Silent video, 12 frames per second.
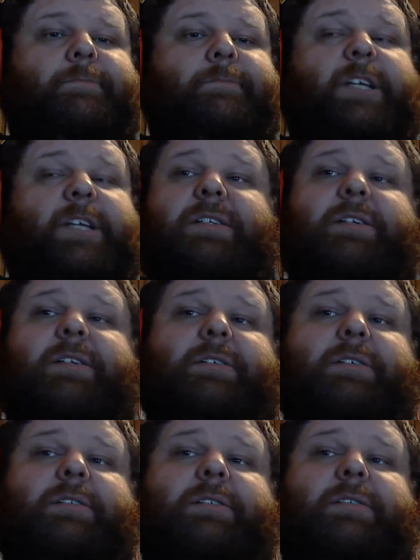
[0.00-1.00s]
Kind of
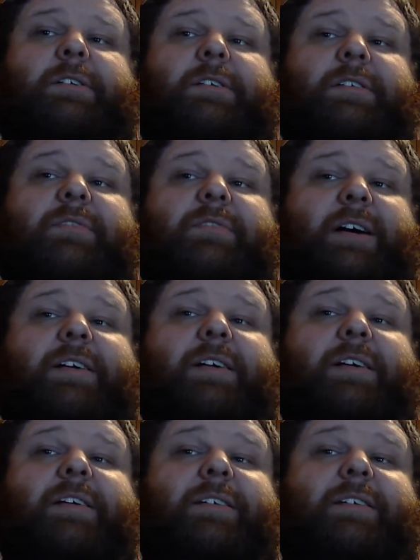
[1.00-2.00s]
sucks because
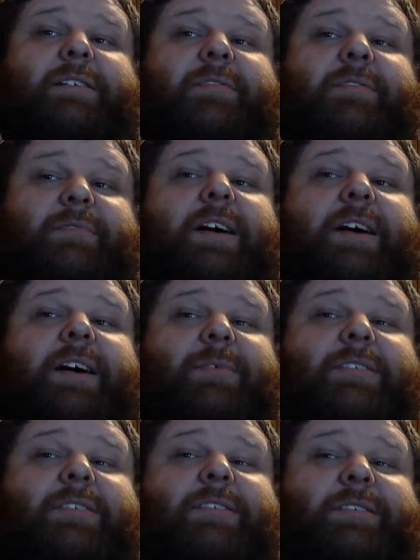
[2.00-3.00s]
Vi
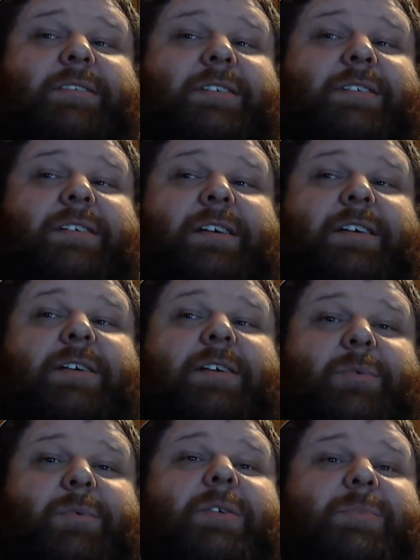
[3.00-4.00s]
was
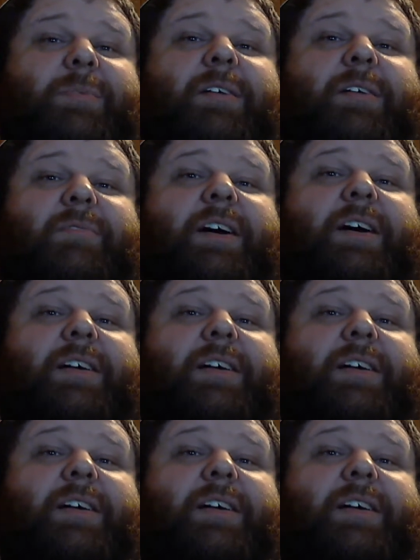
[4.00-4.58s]
when I was playing Vi,